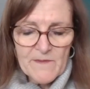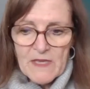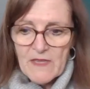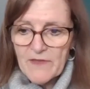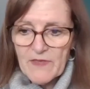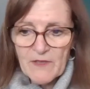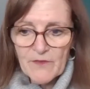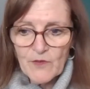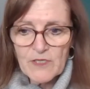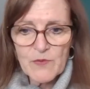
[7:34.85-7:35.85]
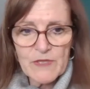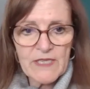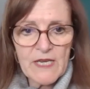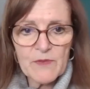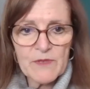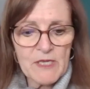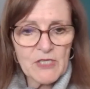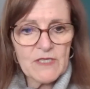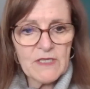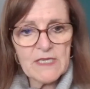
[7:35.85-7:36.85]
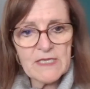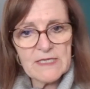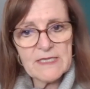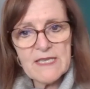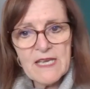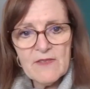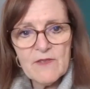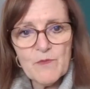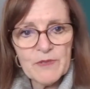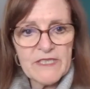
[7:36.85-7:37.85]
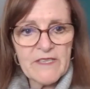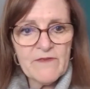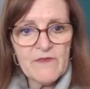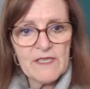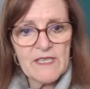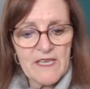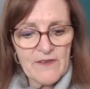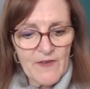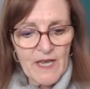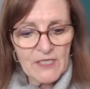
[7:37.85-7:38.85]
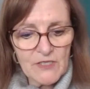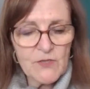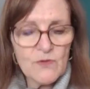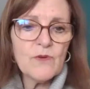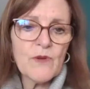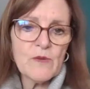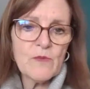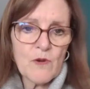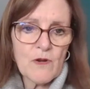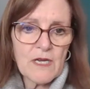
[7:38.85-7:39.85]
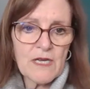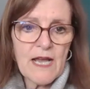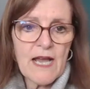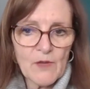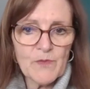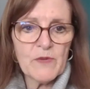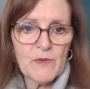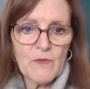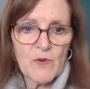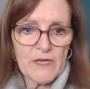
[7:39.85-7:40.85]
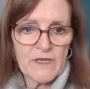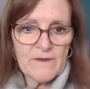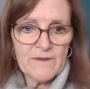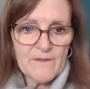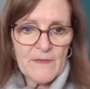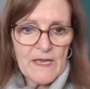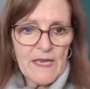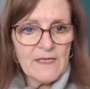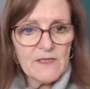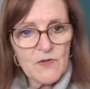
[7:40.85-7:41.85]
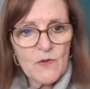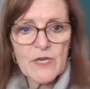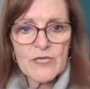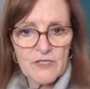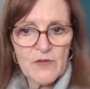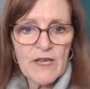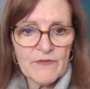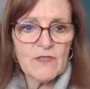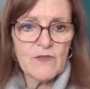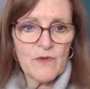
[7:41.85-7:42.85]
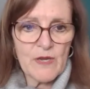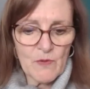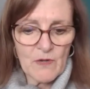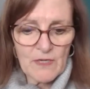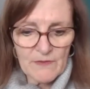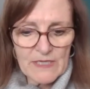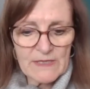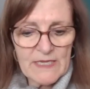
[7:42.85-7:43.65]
I think the first one that I would mention is the belief that if I do great work, I'll be rewarded. And there's no question you have to do great work, right?